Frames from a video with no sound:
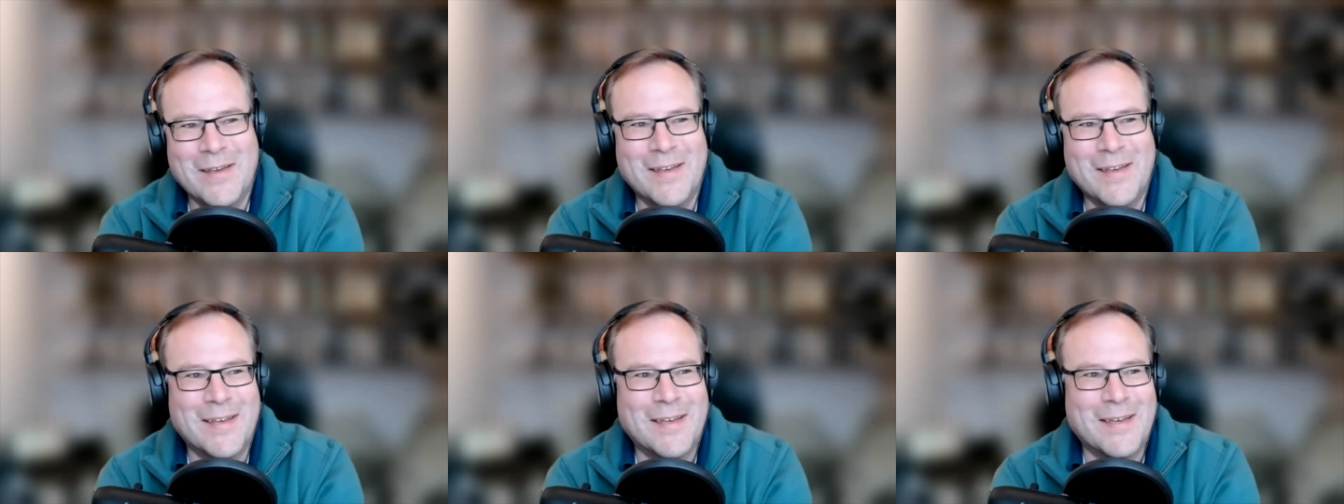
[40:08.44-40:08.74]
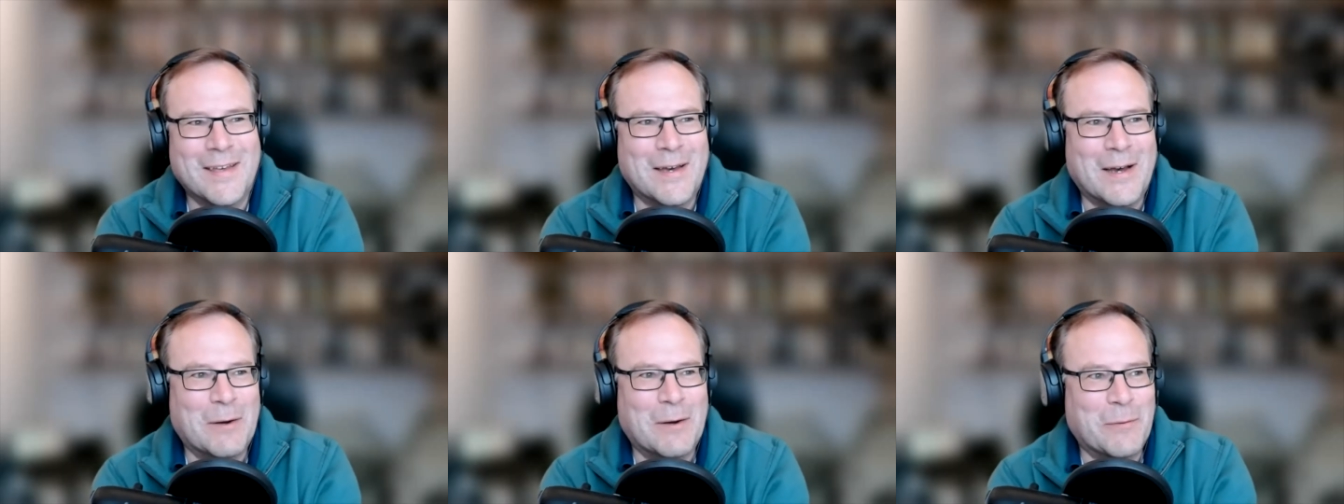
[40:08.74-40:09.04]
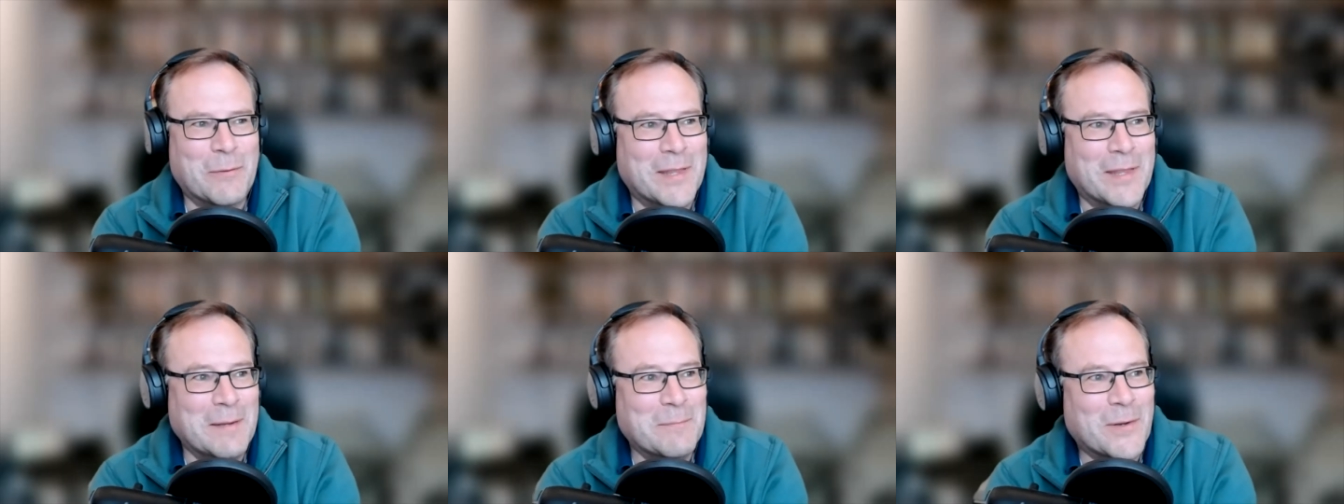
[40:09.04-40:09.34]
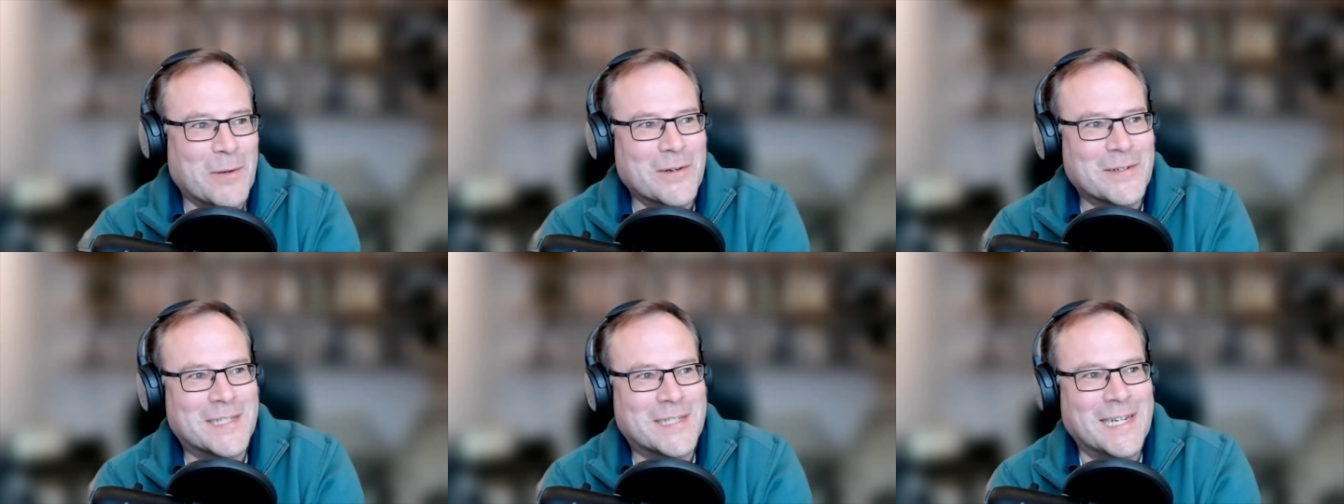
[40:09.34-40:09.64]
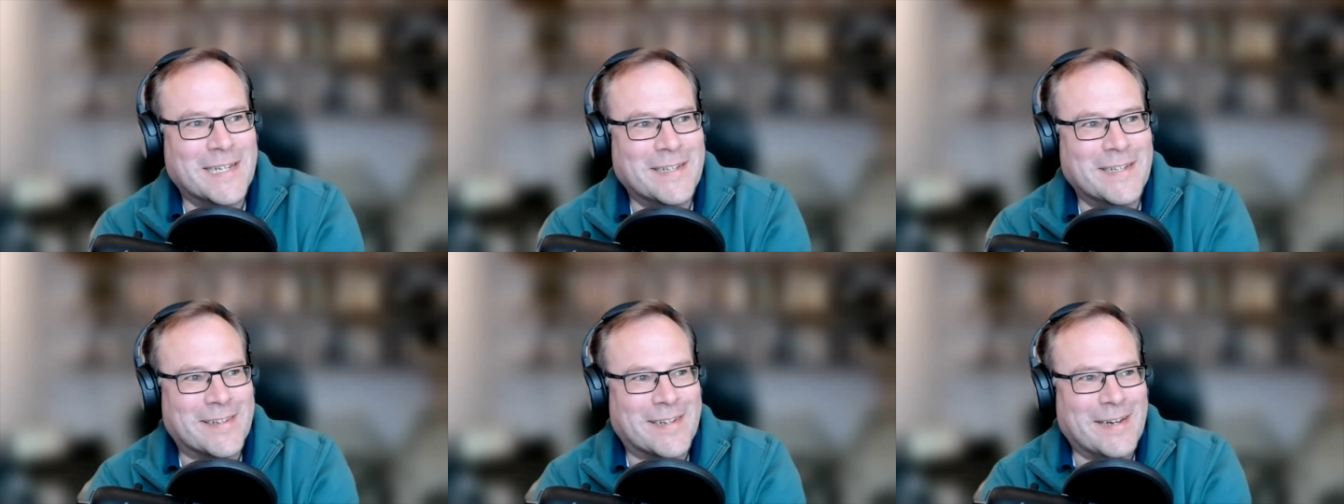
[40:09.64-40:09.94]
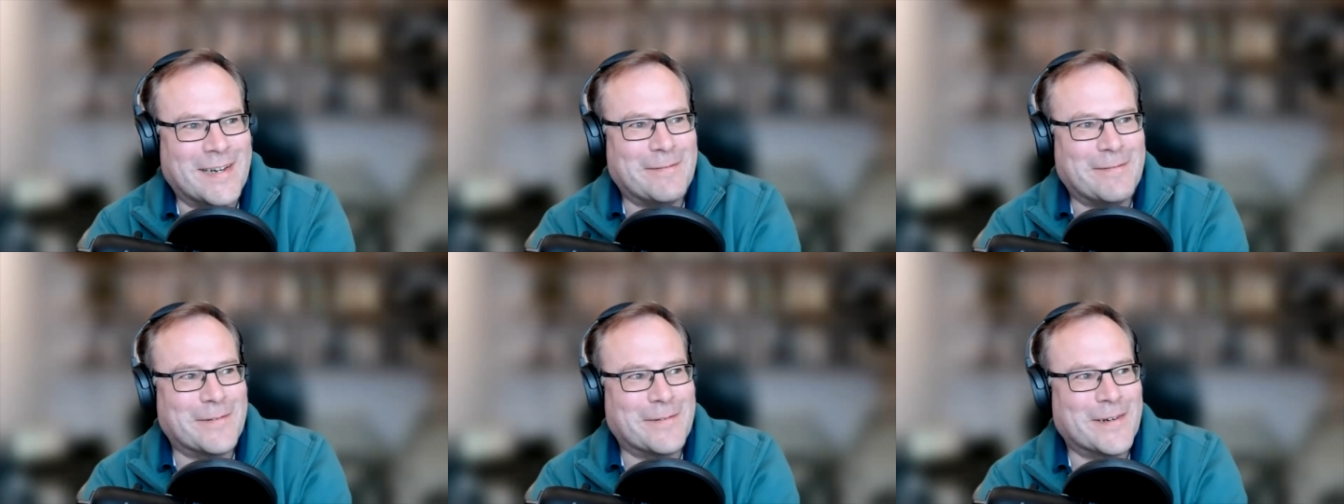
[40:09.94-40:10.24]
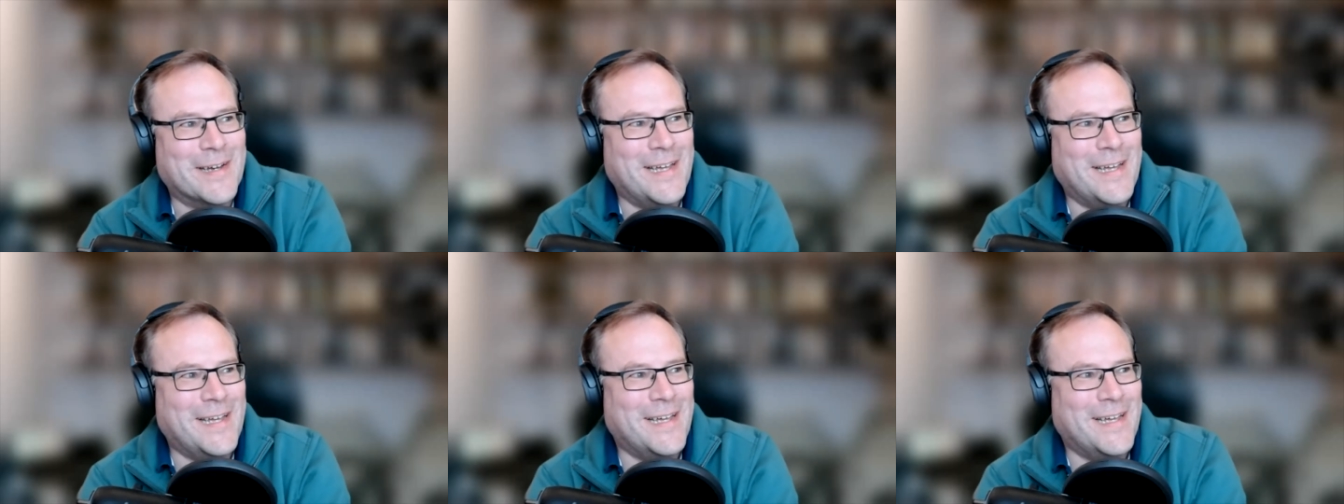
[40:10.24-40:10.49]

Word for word: Uh, within blockchain stuff, yeah.